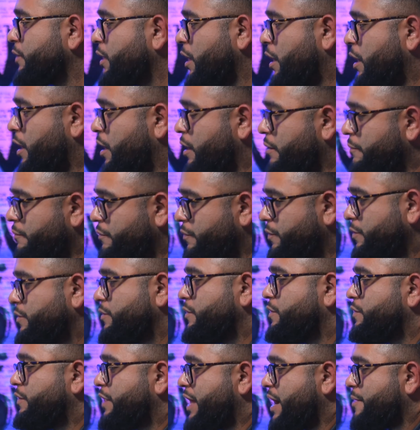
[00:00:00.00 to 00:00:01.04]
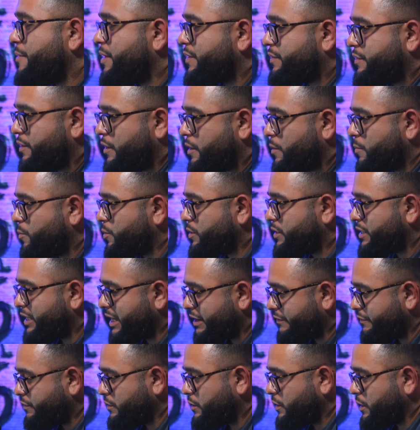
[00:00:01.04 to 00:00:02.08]
That right there would
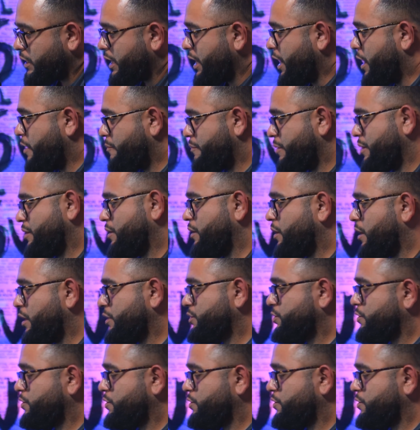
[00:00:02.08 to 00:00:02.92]
definitely help out a lot.